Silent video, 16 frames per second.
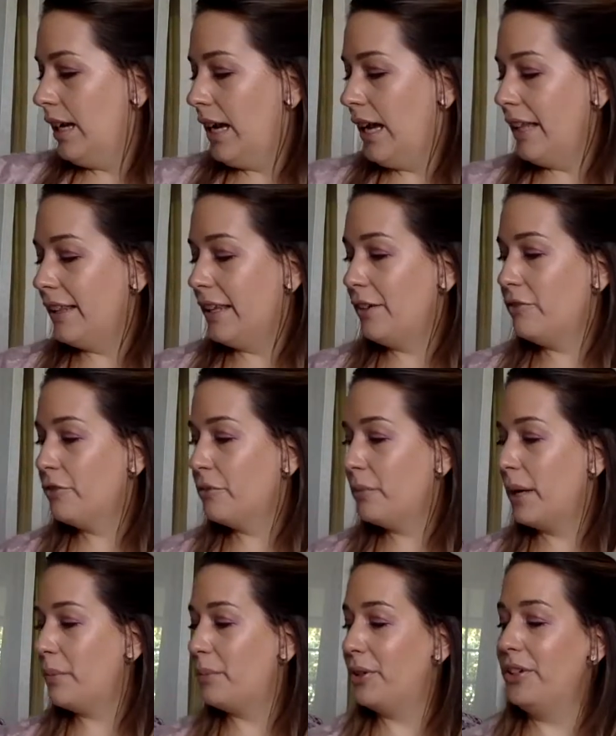And then for
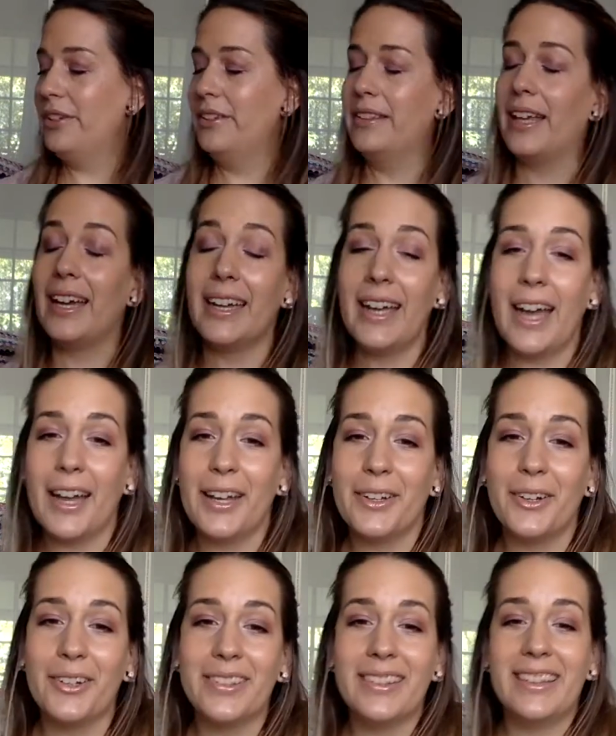my birthday, I
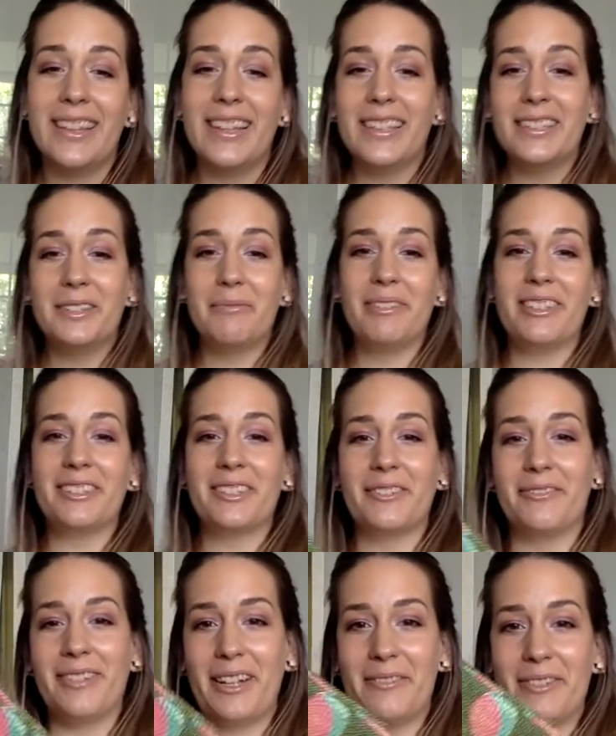got this piece
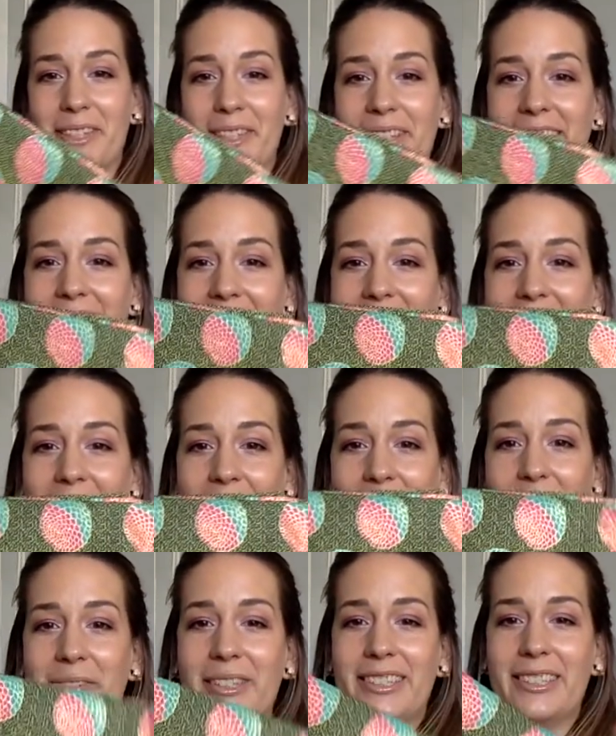of fabric,
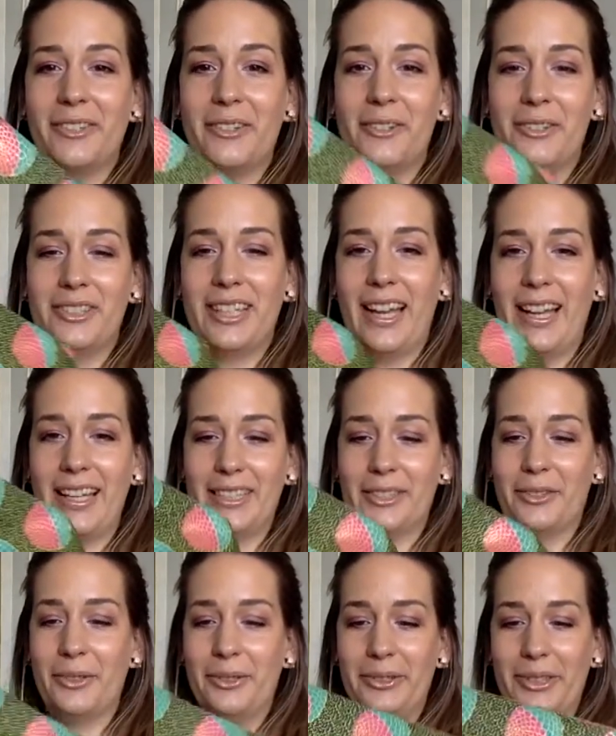which also has
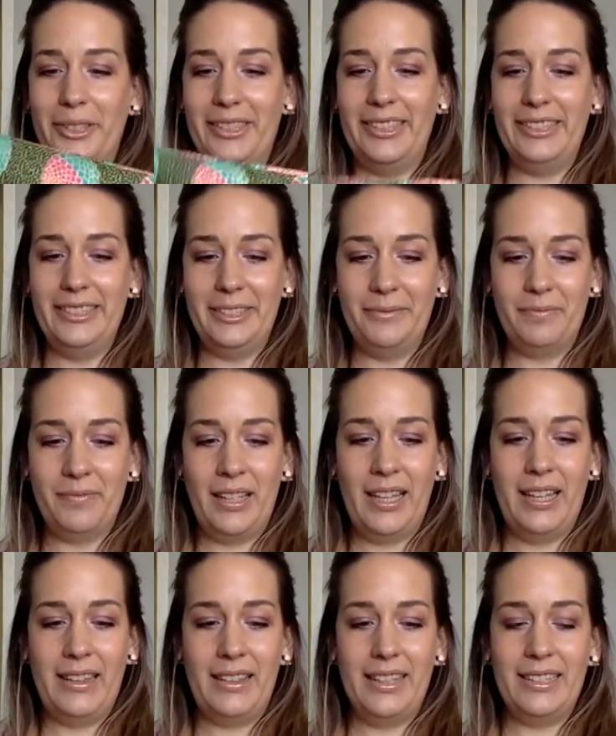gold on it.
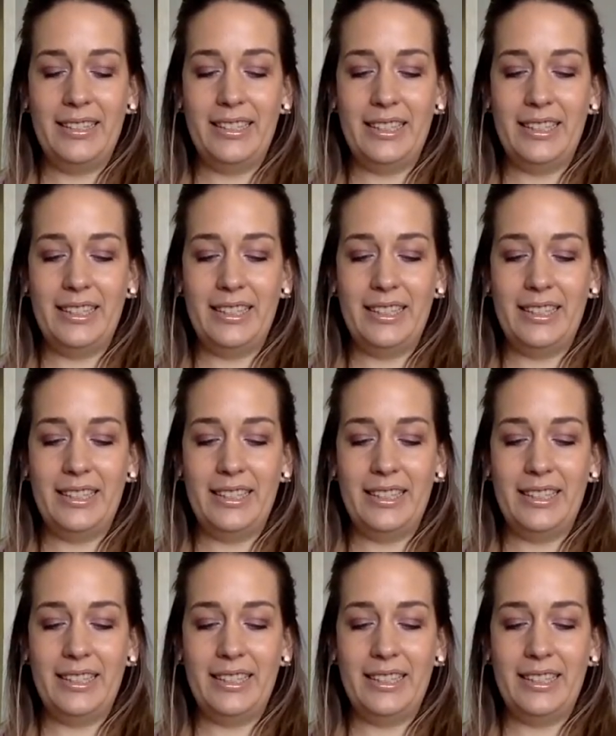This